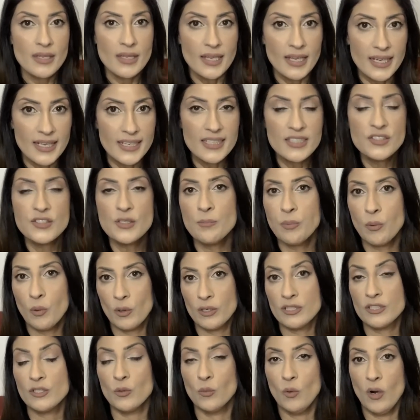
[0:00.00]
it is
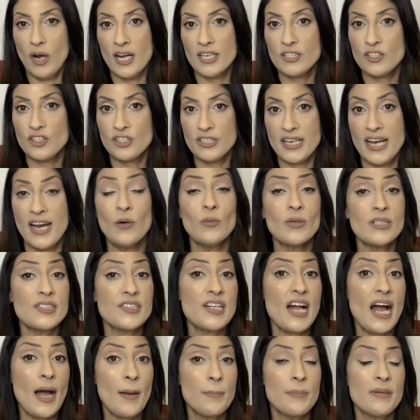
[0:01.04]
important to watch now what's
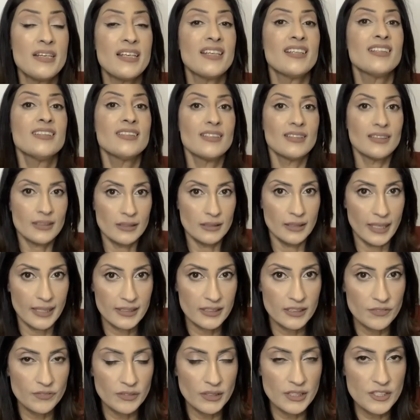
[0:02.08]
happening
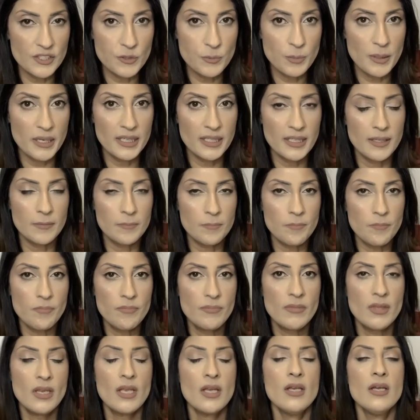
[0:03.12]
collectively speaking,
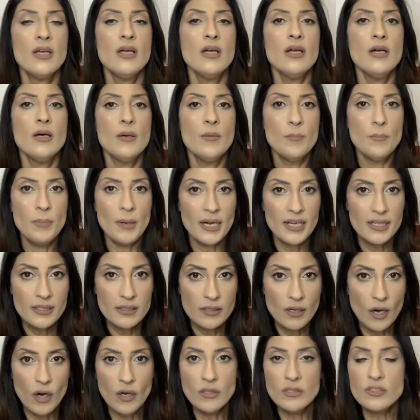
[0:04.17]

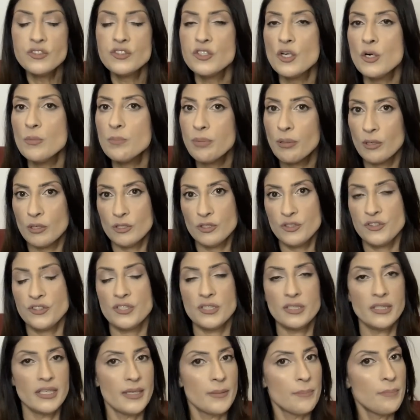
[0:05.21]
but also
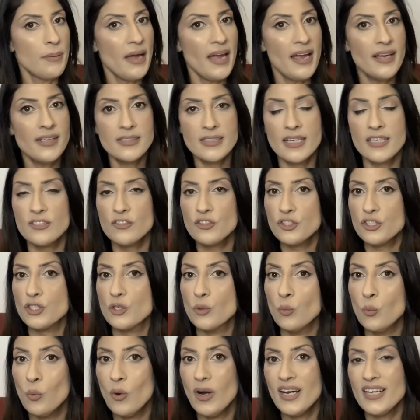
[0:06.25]
personally pay attention to
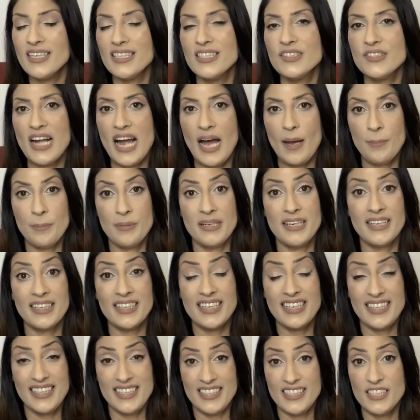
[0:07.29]
what is happening
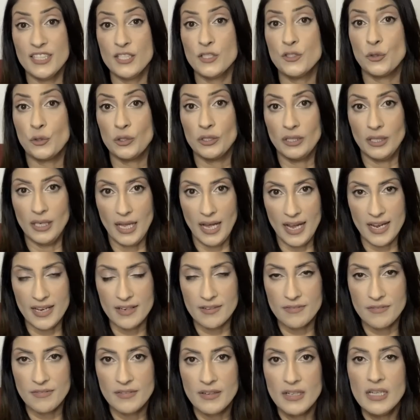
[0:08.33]
in your
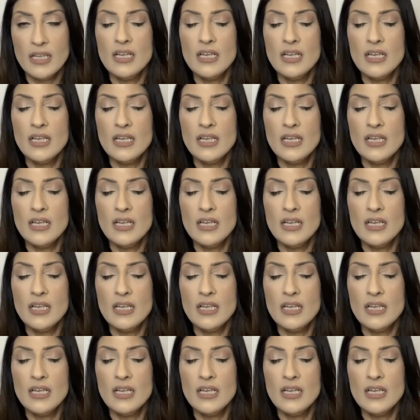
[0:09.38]
life